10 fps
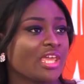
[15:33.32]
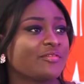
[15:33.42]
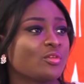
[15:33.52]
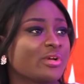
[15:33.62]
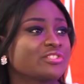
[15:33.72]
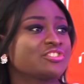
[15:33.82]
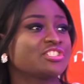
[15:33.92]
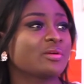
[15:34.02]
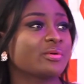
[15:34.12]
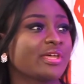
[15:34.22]
If you were to
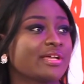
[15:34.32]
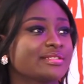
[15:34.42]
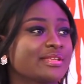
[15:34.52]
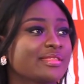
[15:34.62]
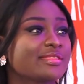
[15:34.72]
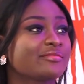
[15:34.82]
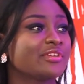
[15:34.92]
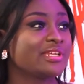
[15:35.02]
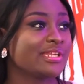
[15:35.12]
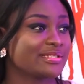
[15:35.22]
share with us
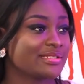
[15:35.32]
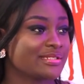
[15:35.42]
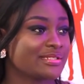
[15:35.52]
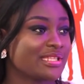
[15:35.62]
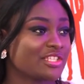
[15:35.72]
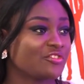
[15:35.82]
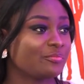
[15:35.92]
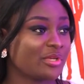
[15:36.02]
3 lessons that you've